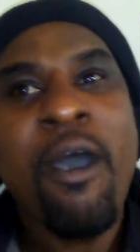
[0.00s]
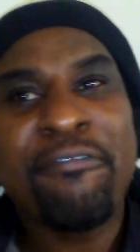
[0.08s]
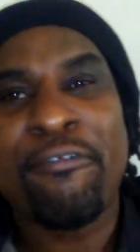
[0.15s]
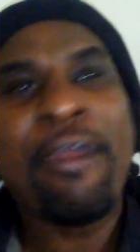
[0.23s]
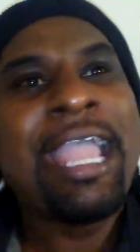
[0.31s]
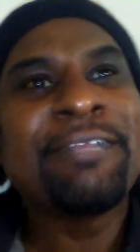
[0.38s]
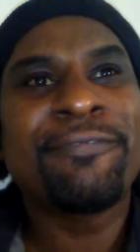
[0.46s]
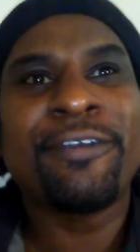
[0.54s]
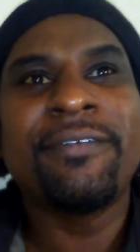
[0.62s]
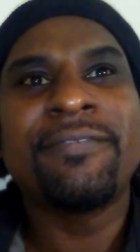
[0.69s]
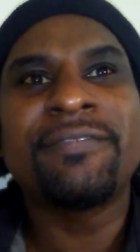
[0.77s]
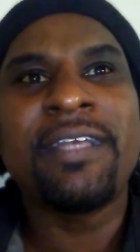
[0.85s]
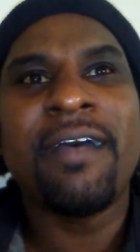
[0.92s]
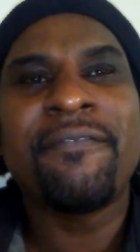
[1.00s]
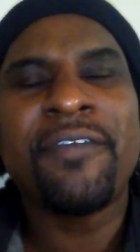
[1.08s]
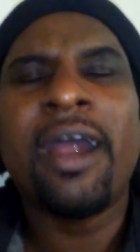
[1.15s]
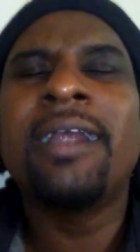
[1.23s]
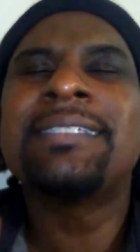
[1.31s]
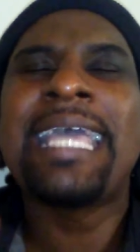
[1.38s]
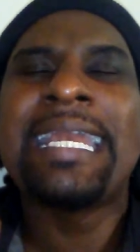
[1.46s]
afraid
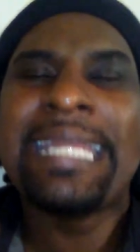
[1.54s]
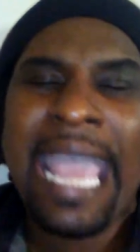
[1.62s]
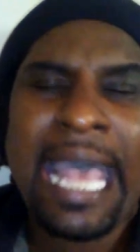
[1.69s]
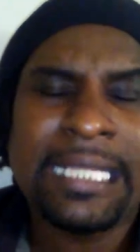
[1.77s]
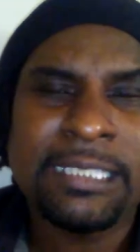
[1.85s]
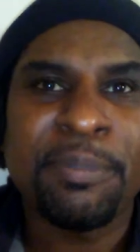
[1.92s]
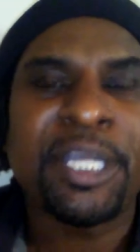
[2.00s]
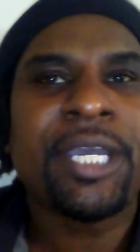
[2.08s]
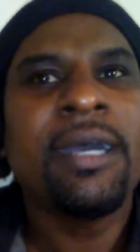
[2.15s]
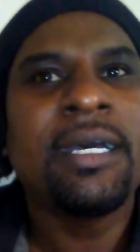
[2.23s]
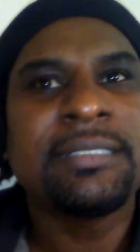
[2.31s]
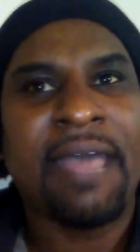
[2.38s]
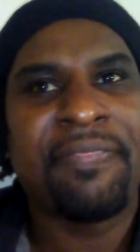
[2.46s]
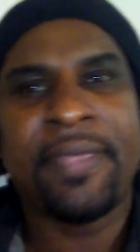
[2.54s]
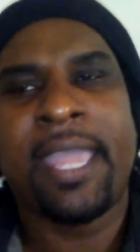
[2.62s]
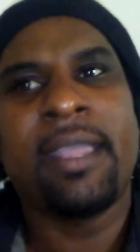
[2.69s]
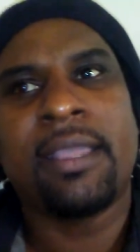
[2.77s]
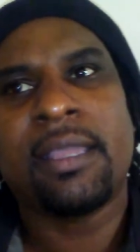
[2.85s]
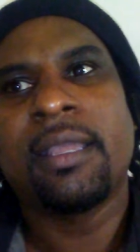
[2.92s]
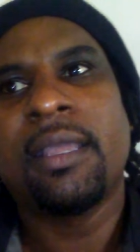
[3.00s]
for her saying yes, because I
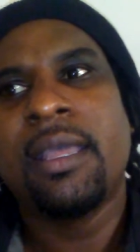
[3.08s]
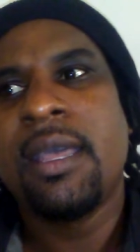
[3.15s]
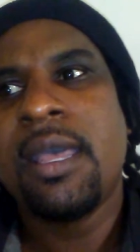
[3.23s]
think